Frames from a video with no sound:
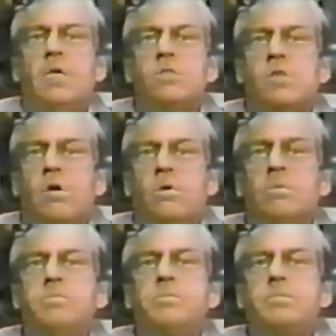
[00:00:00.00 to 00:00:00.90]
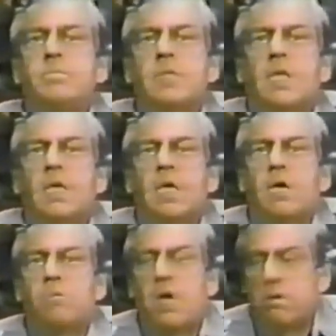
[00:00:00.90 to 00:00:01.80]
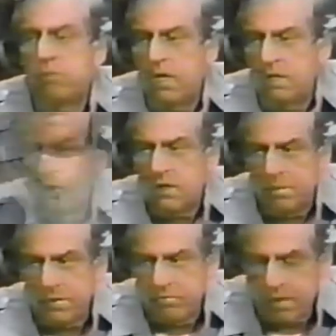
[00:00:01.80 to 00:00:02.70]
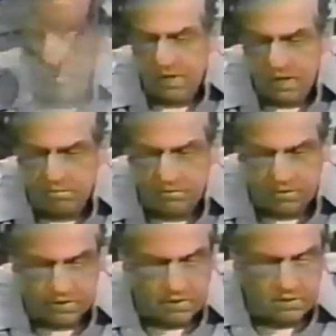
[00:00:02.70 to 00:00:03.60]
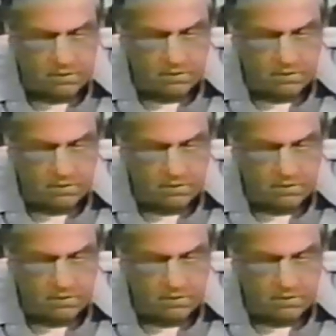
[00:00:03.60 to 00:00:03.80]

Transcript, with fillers: So Ronald Reagan, coming from California,